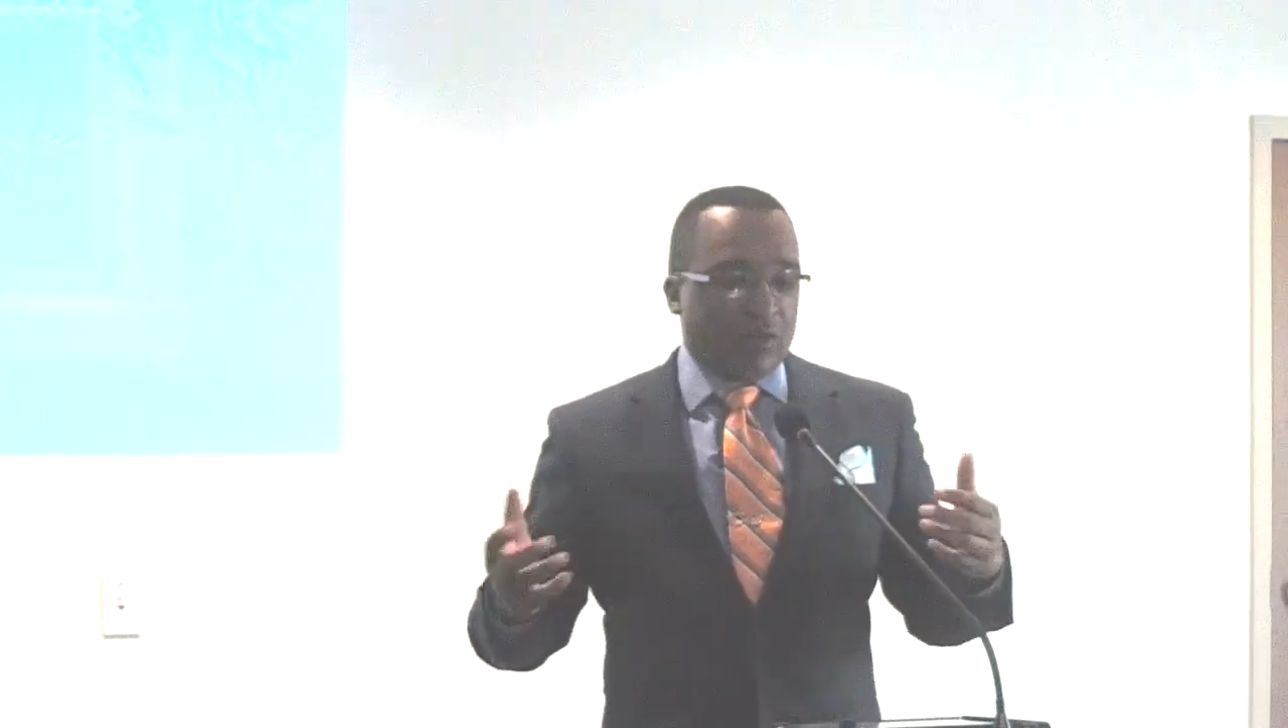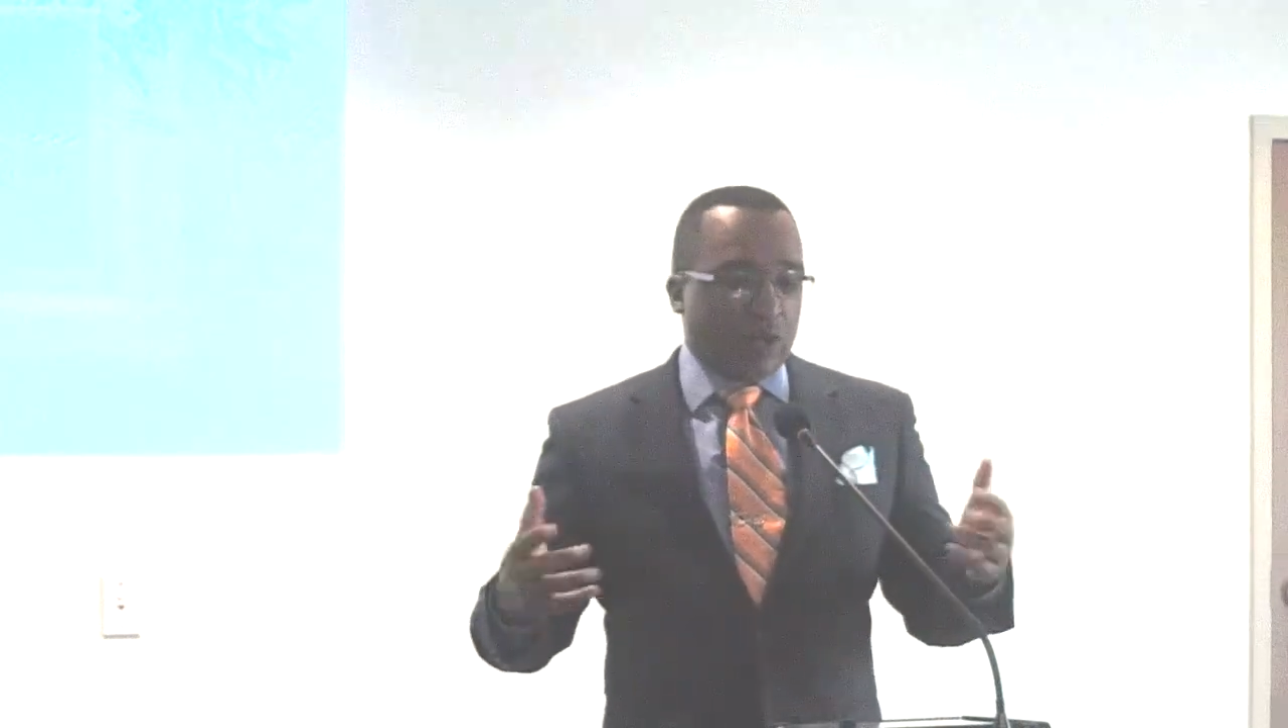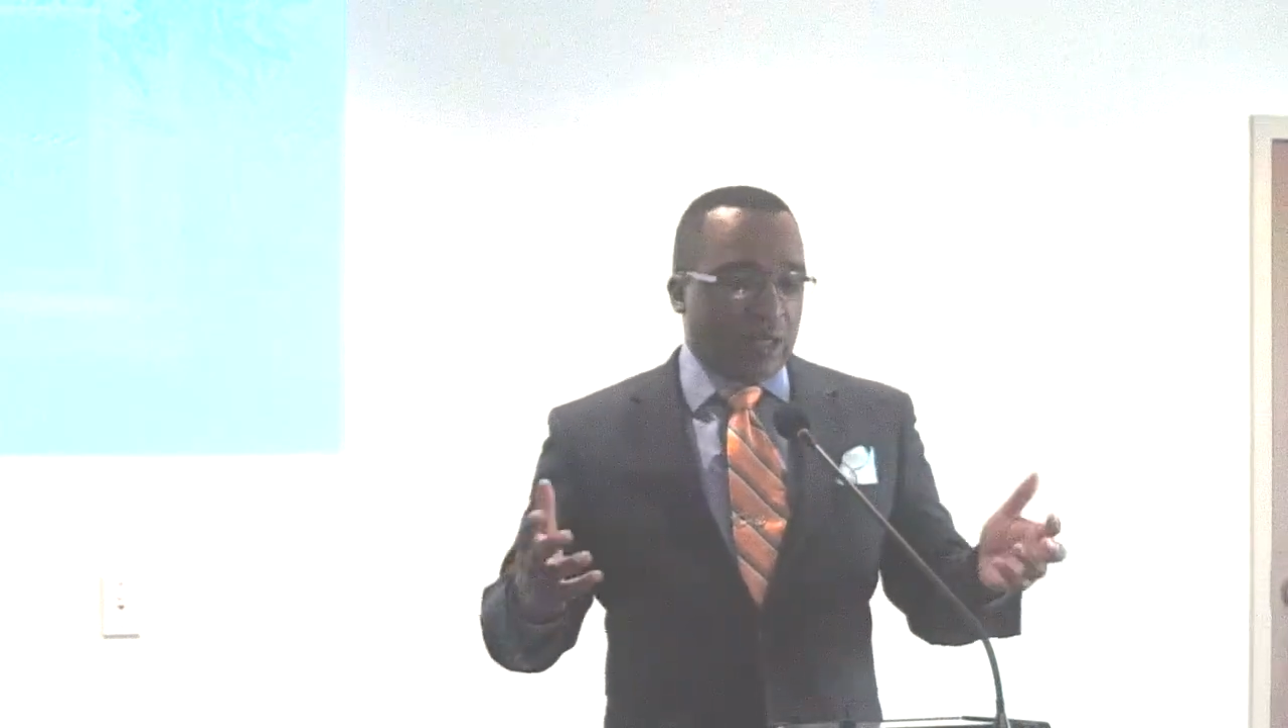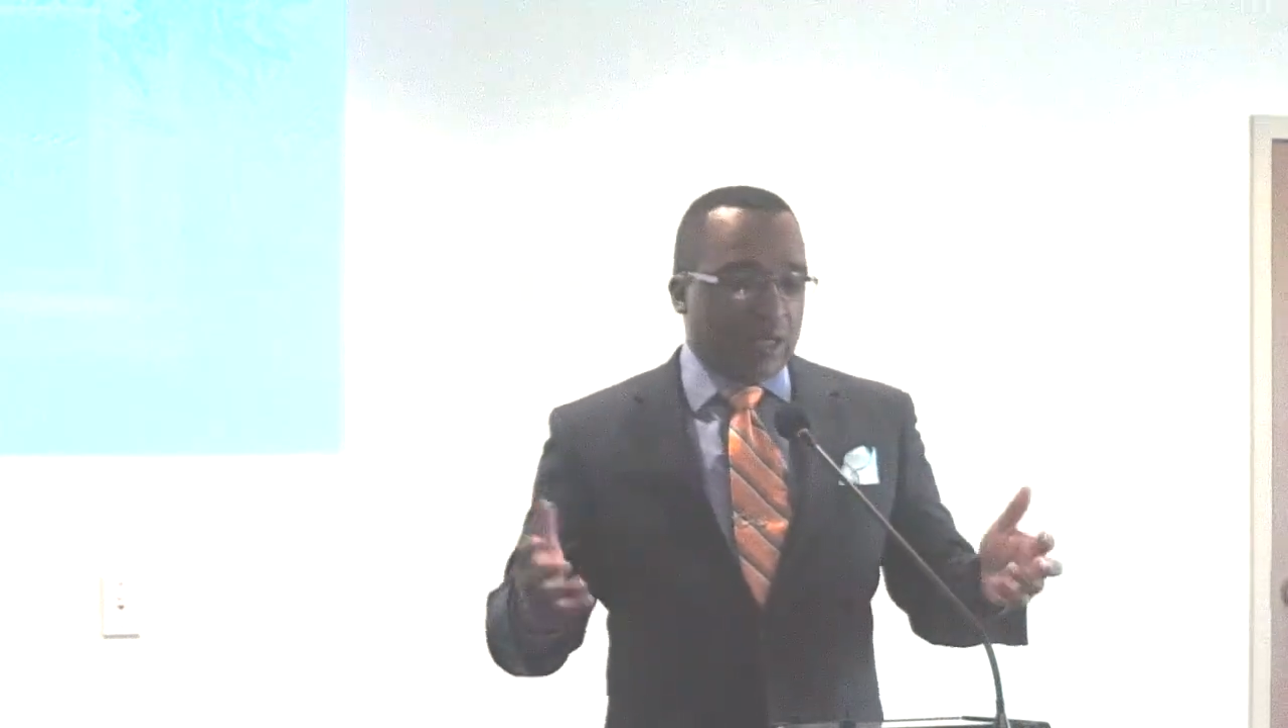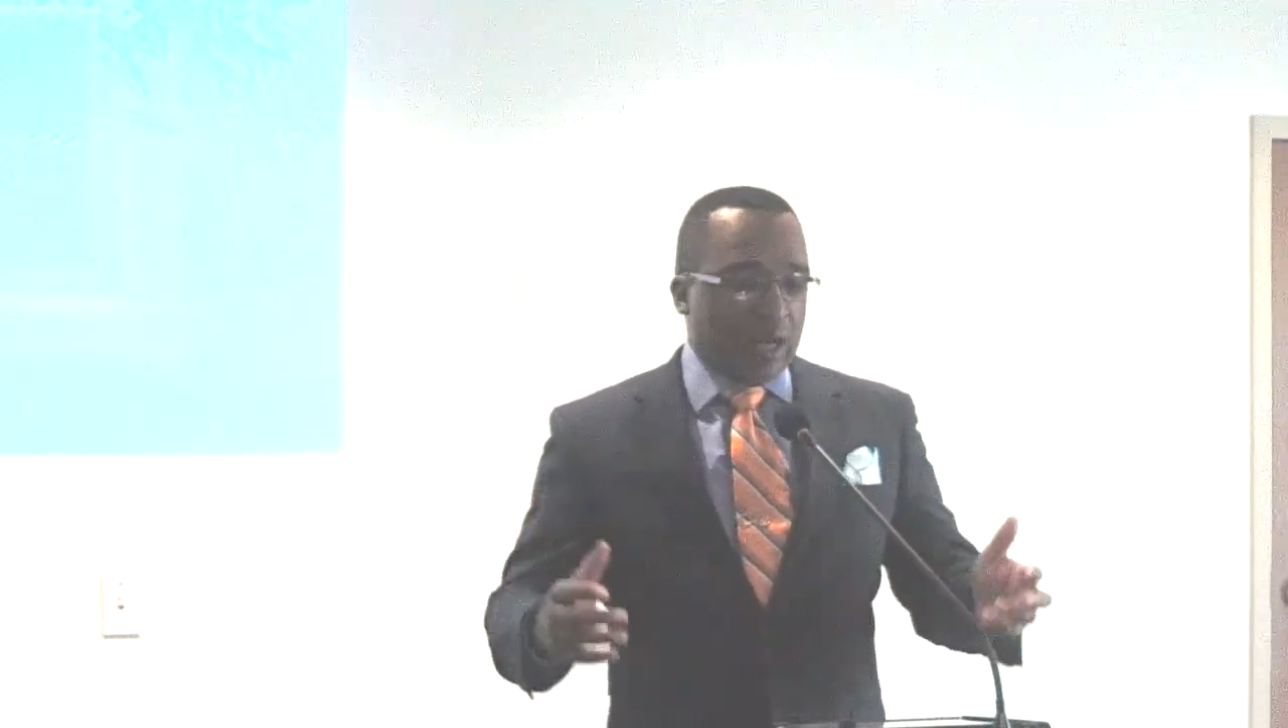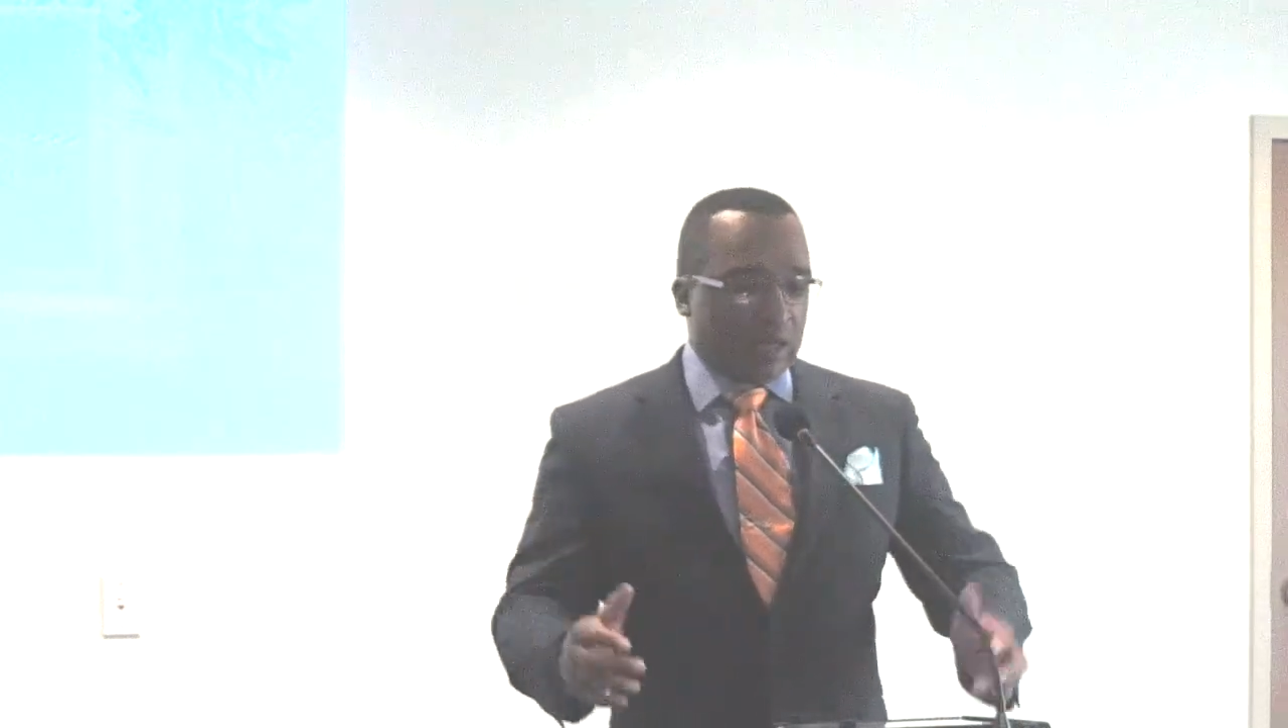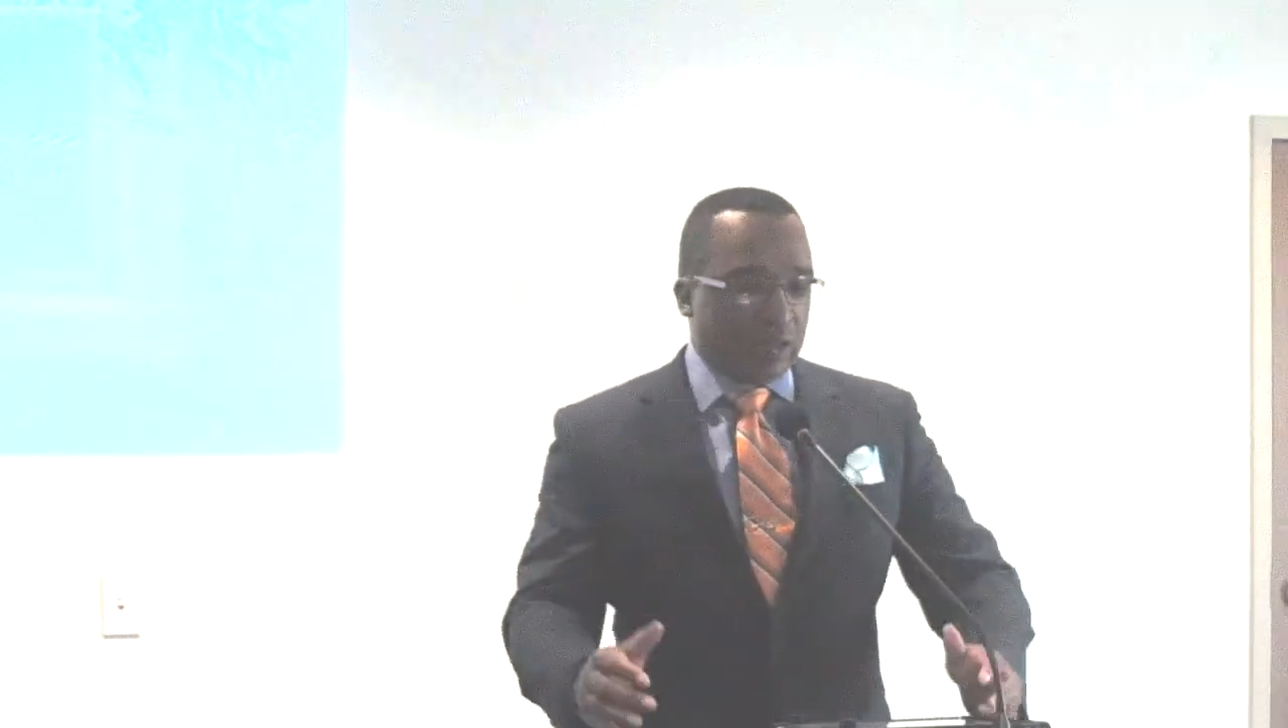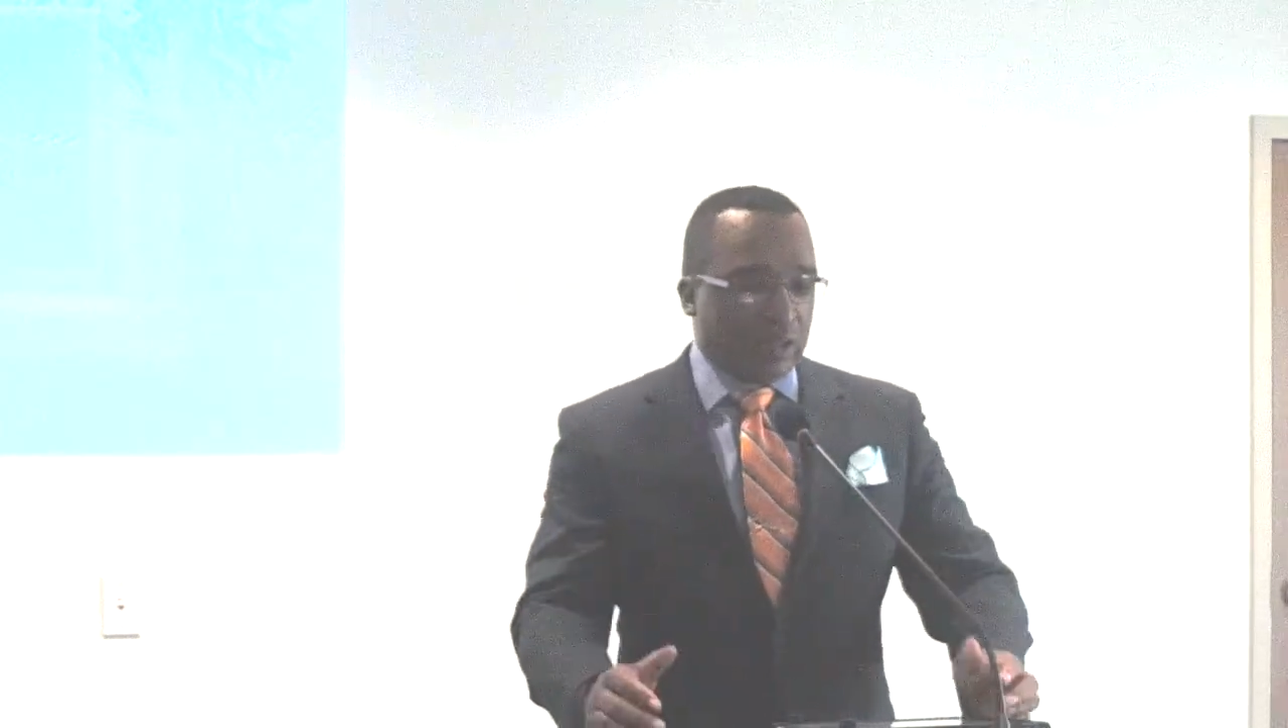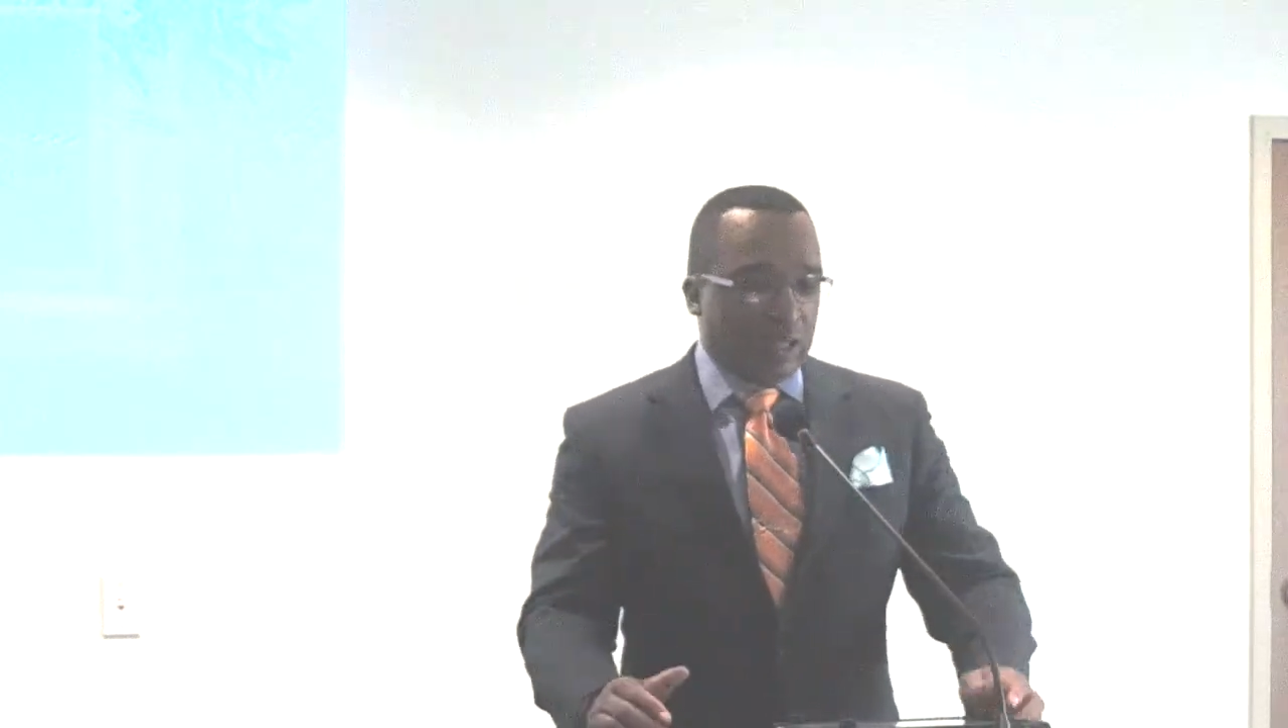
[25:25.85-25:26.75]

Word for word: one of the doctor's